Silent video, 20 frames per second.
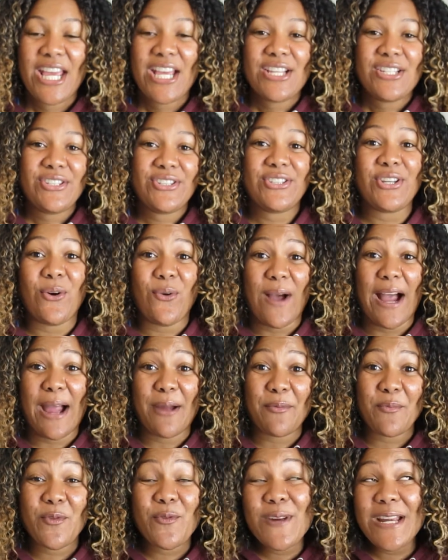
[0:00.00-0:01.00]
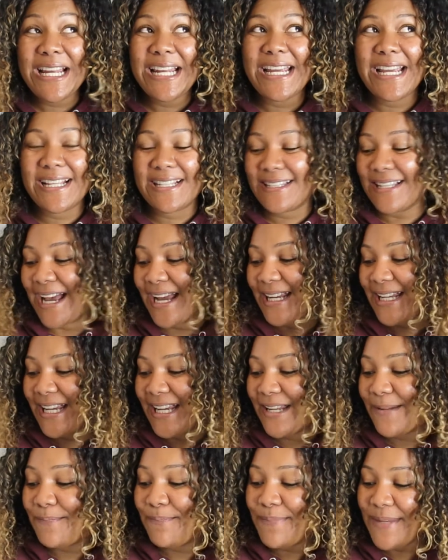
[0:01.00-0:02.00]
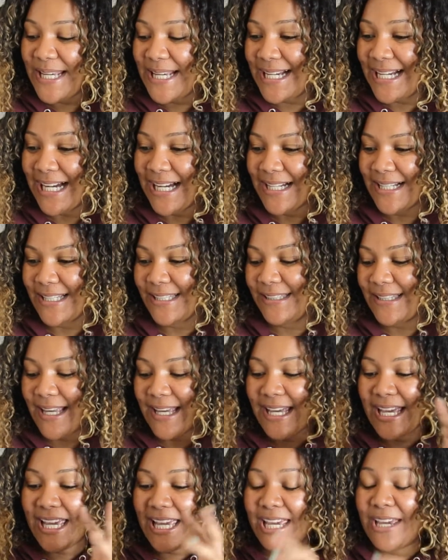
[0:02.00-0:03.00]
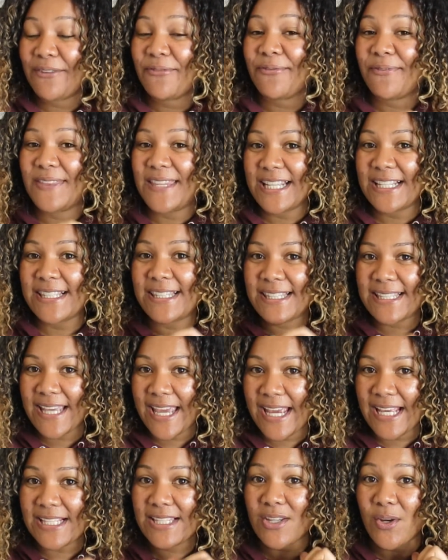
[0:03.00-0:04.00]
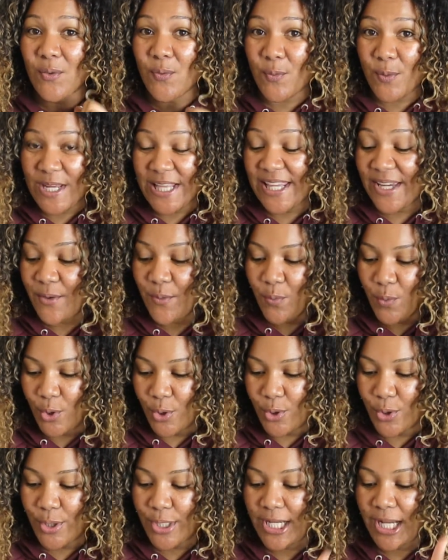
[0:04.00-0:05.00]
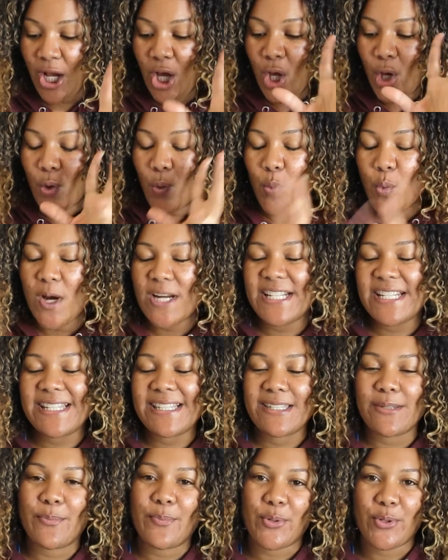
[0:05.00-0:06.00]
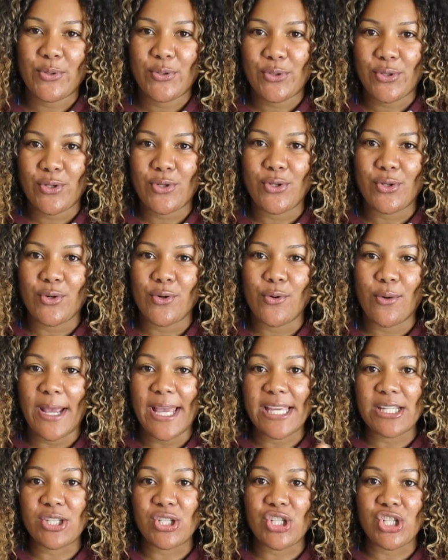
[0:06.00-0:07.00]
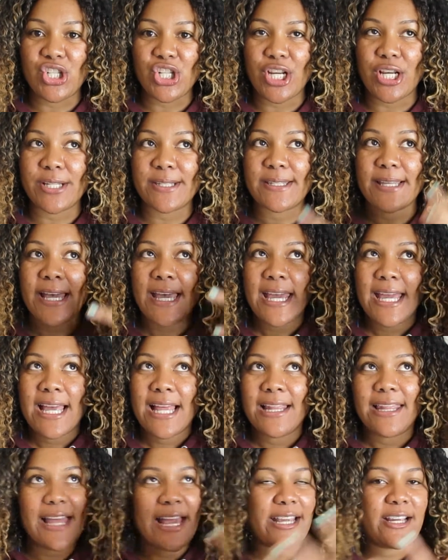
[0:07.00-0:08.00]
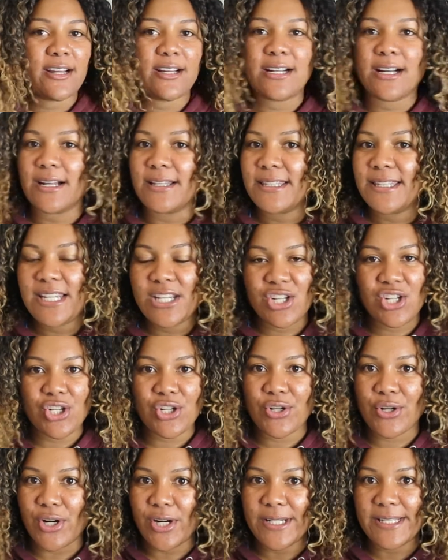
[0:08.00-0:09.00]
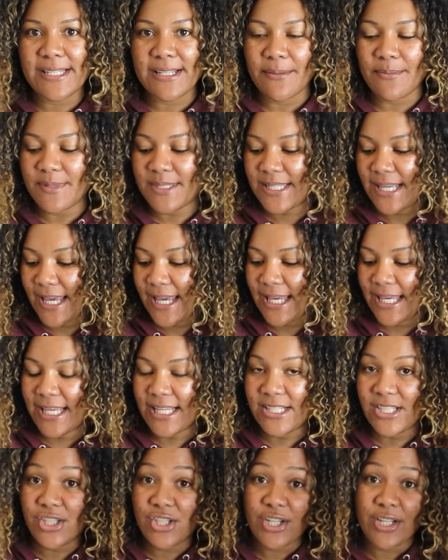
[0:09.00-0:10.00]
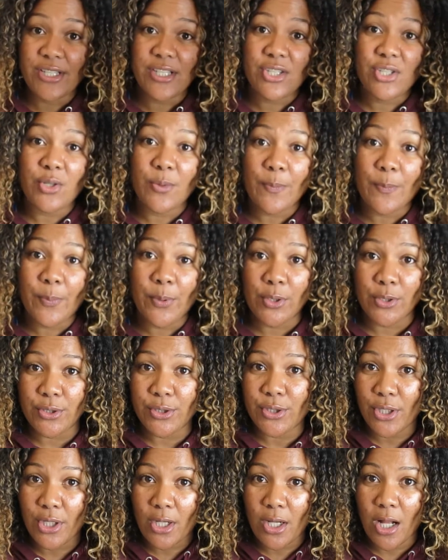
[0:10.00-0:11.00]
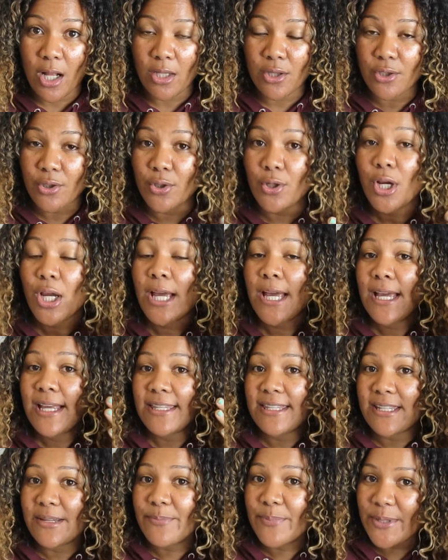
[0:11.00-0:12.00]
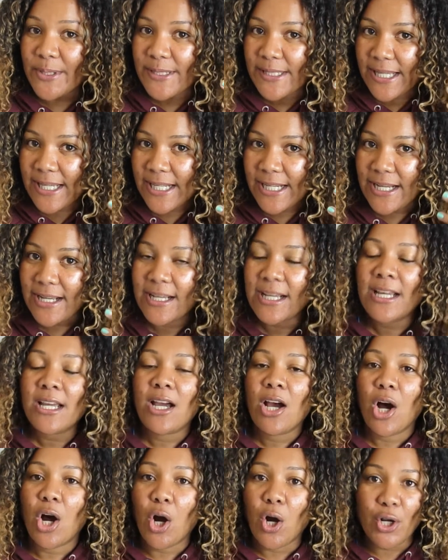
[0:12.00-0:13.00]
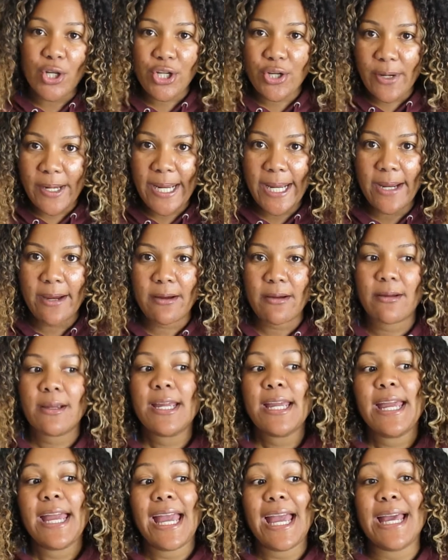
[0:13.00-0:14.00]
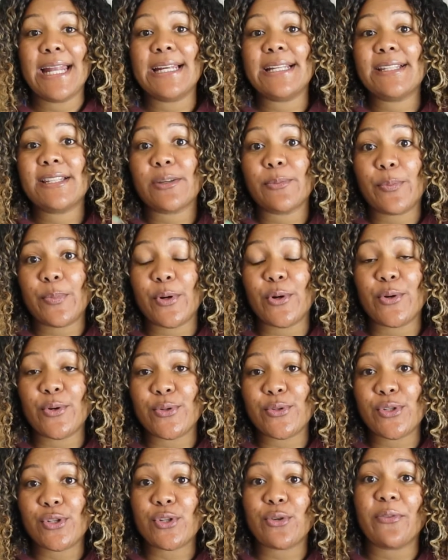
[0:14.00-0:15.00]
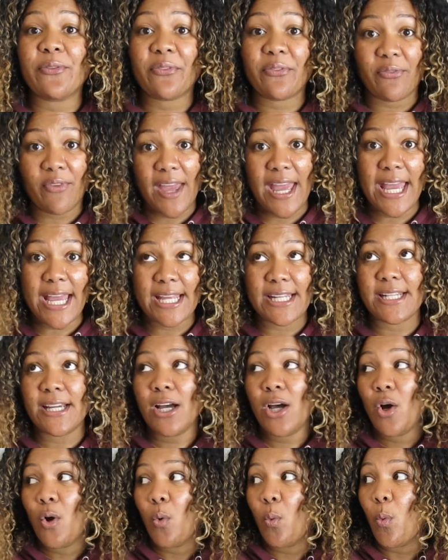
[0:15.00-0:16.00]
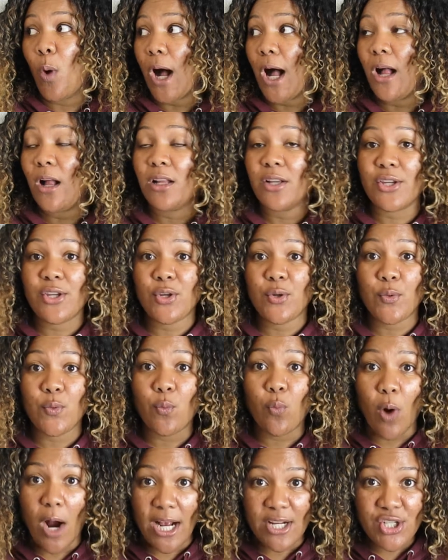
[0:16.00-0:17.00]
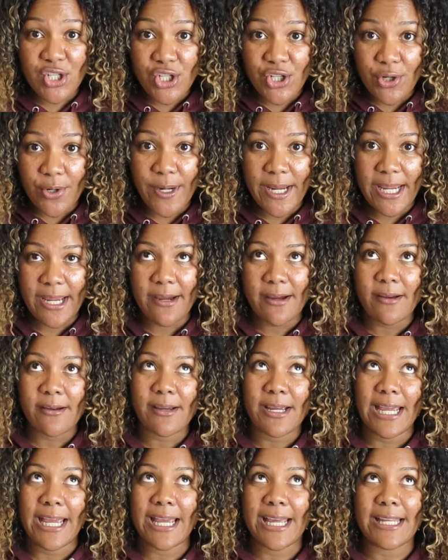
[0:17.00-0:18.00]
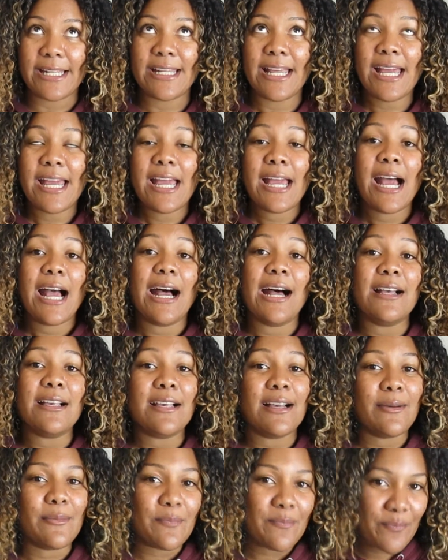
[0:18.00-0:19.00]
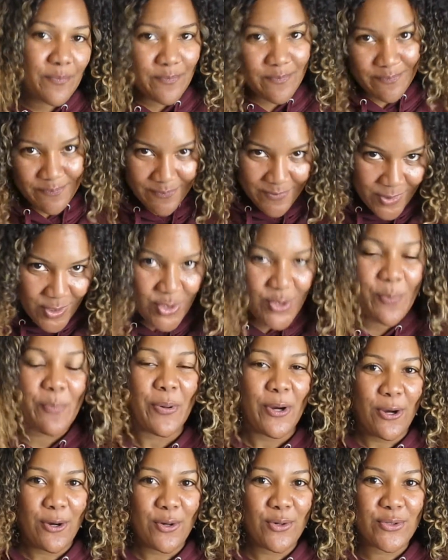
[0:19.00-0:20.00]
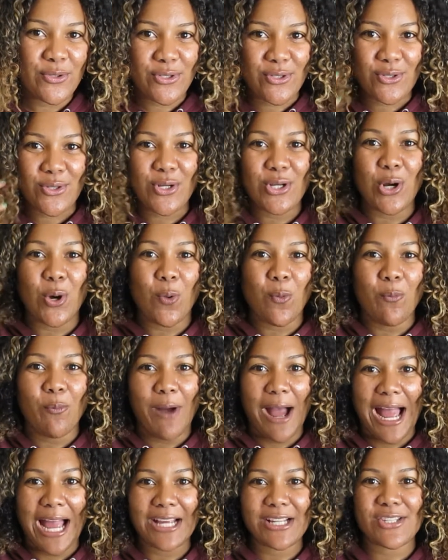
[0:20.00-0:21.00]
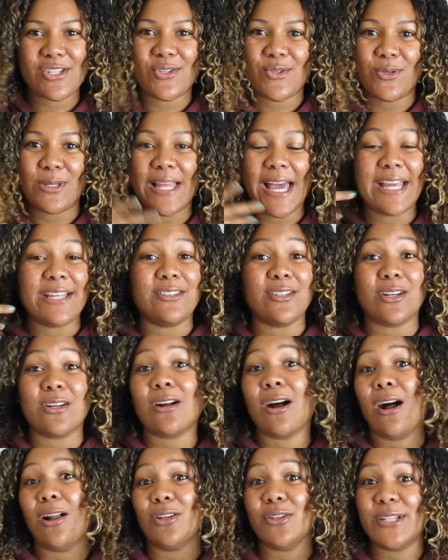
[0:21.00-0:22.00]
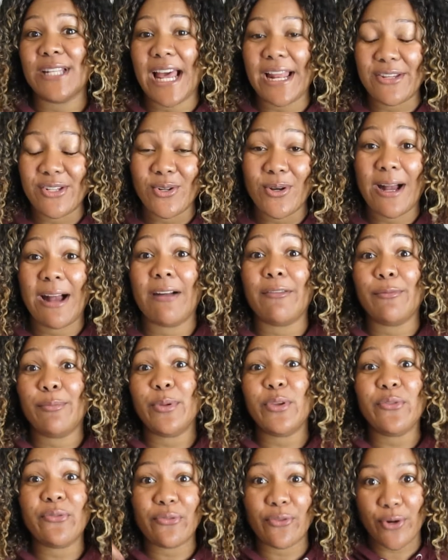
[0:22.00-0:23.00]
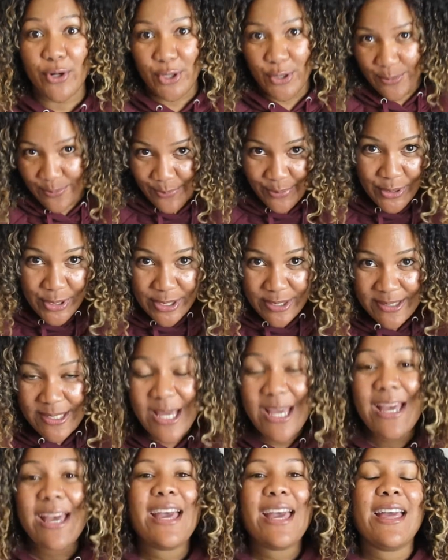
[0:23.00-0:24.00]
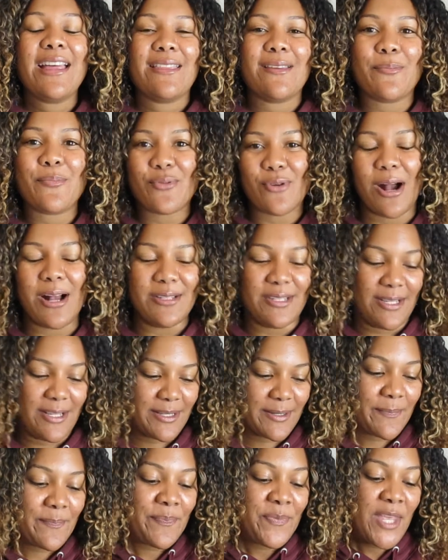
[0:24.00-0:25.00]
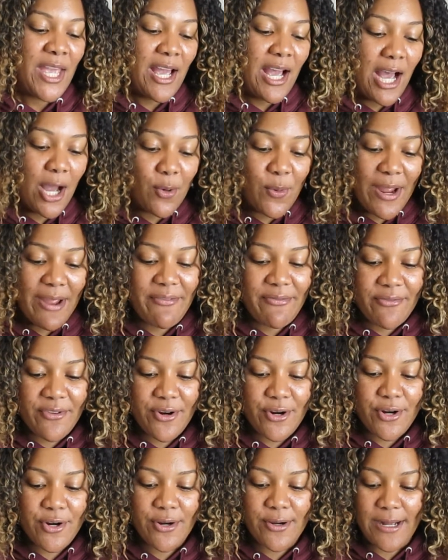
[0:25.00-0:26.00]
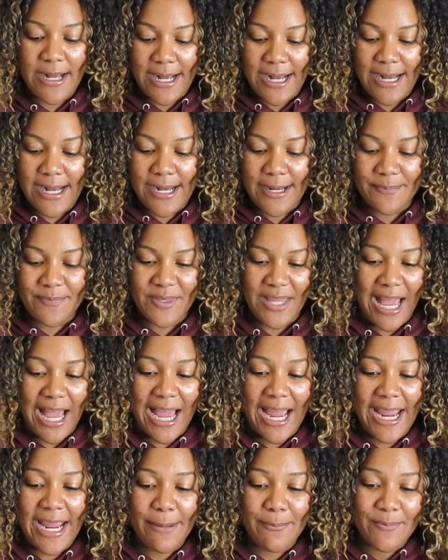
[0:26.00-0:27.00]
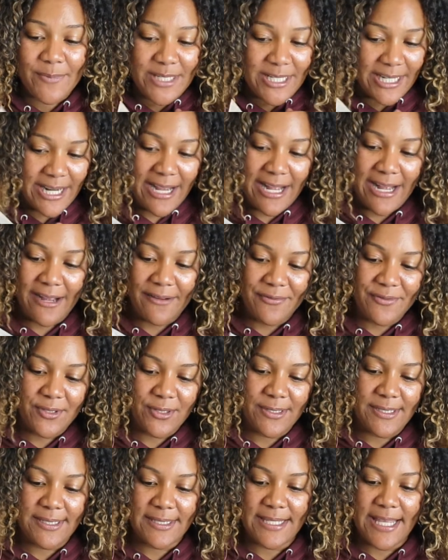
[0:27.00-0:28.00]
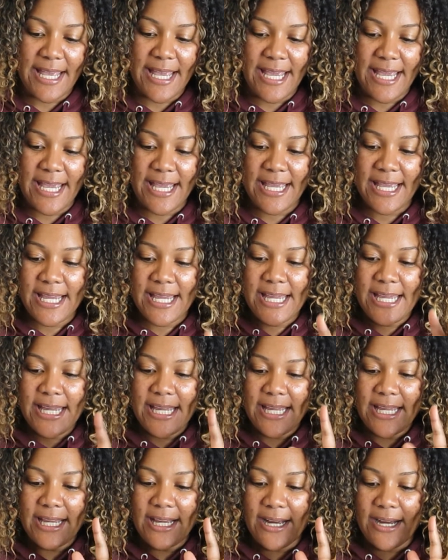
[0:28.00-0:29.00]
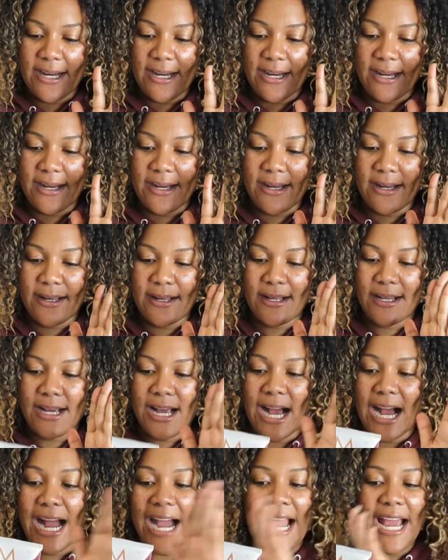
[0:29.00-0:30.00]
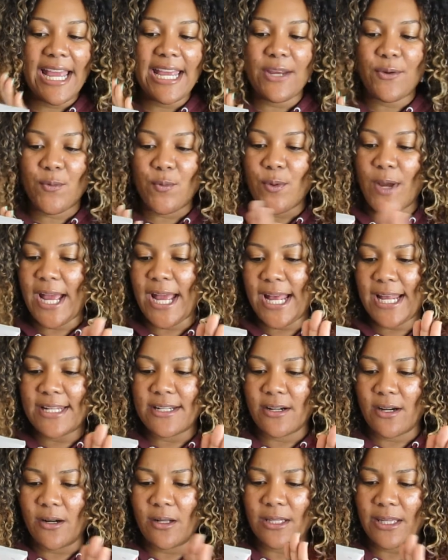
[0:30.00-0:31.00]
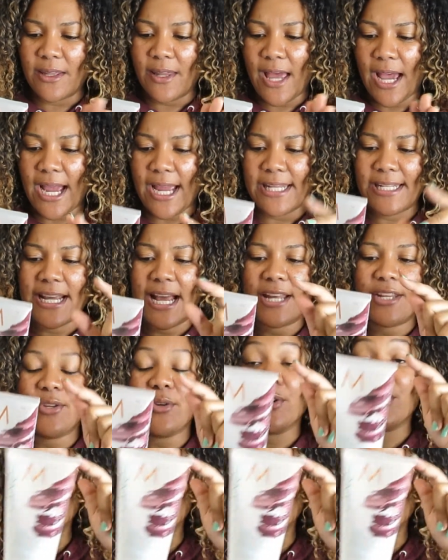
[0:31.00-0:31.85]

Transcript: So I'm really excited because if these things really work, what it's supposed to do is just like a conditioner or something, is just to put the color depositing on your hair, and it's supposed to fade while you wash your hair and supposed to go back to like the color that you have before you put the product. However, I'm gonna have to say I read online that you're